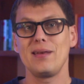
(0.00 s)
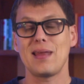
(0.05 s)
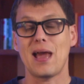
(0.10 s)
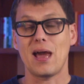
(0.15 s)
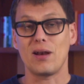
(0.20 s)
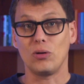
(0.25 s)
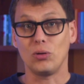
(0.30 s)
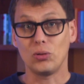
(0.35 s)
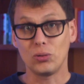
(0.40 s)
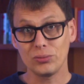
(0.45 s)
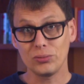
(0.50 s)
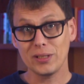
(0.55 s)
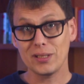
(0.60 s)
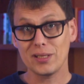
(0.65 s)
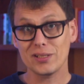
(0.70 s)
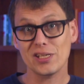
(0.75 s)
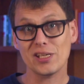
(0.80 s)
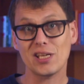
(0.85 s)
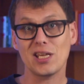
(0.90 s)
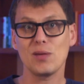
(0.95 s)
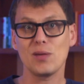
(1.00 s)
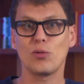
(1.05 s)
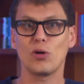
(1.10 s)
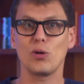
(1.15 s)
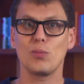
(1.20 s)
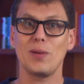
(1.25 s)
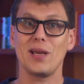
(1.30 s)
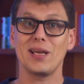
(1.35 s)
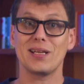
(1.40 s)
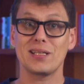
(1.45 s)
Not only does a
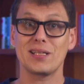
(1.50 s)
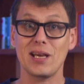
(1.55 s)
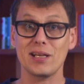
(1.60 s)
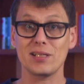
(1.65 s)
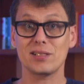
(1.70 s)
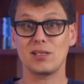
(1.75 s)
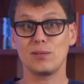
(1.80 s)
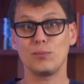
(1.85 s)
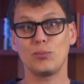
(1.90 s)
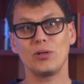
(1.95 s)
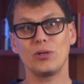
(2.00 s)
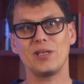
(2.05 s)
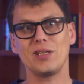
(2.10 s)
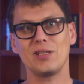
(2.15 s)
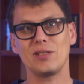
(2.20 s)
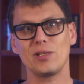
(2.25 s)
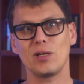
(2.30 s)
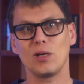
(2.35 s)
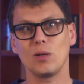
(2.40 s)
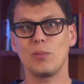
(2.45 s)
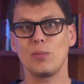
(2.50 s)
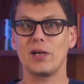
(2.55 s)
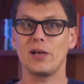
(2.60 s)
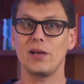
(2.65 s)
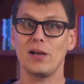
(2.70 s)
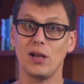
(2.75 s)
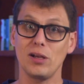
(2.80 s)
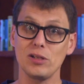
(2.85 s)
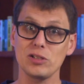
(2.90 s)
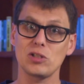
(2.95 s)
keyboard make text input easier, but
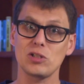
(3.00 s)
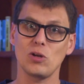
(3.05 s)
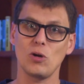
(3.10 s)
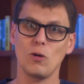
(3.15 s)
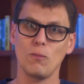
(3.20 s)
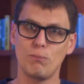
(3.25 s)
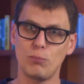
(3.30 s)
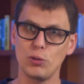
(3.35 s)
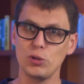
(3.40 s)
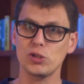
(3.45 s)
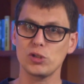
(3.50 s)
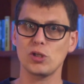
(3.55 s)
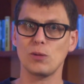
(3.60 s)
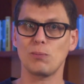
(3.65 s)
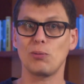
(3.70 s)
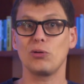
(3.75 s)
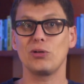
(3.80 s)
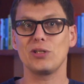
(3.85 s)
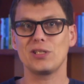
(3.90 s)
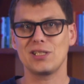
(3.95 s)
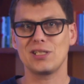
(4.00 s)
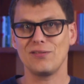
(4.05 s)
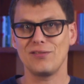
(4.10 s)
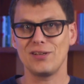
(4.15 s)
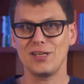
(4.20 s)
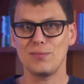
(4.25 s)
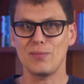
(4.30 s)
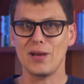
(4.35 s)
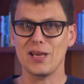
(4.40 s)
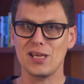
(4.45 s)
it also boosts your
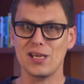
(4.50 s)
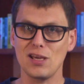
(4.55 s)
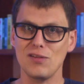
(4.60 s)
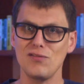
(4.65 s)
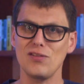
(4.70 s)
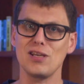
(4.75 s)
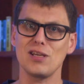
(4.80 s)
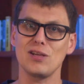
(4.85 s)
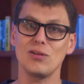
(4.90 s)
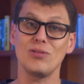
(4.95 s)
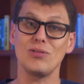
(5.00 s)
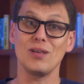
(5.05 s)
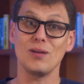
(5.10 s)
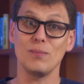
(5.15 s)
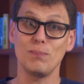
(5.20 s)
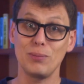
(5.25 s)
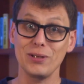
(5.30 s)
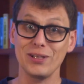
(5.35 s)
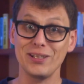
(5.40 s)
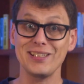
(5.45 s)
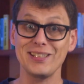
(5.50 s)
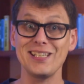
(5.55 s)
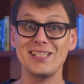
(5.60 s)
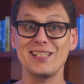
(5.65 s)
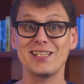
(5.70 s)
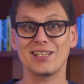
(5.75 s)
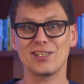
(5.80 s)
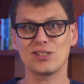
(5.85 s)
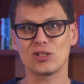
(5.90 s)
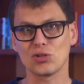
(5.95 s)
productivity by giving you the ability
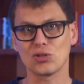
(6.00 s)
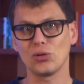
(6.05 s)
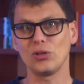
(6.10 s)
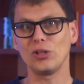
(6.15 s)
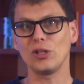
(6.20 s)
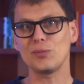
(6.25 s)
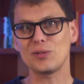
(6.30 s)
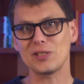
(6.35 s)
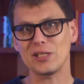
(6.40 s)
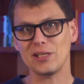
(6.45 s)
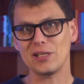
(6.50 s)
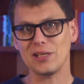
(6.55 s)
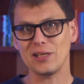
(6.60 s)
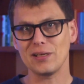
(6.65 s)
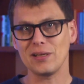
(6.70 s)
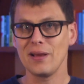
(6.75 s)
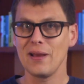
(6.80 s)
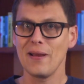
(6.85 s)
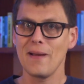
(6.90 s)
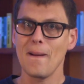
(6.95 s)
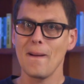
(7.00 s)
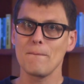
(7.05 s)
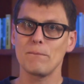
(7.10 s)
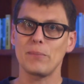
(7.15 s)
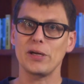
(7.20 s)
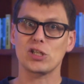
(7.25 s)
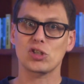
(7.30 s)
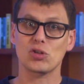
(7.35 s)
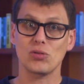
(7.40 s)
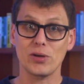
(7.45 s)
to control Obsidian
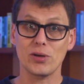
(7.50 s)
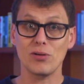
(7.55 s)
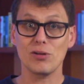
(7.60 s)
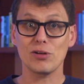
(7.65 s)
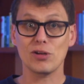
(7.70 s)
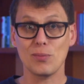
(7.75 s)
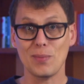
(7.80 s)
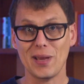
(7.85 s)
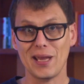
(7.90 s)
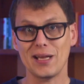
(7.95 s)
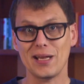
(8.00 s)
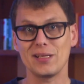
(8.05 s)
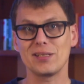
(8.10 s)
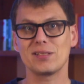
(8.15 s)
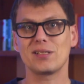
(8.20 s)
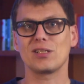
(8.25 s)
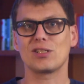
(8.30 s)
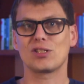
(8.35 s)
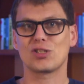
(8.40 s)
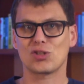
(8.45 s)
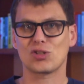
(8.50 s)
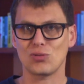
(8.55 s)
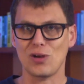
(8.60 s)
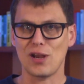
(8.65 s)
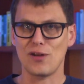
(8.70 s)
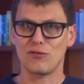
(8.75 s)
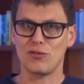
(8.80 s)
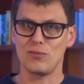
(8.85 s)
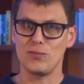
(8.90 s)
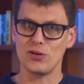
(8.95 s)
by triggering commands
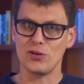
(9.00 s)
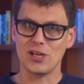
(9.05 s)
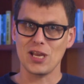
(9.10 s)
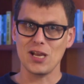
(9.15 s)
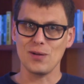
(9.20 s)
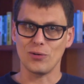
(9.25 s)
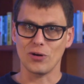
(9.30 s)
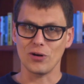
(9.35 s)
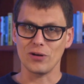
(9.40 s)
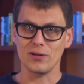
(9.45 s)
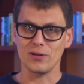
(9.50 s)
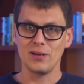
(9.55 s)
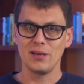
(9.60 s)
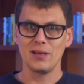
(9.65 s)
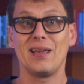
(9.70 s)
straight from your keyboard.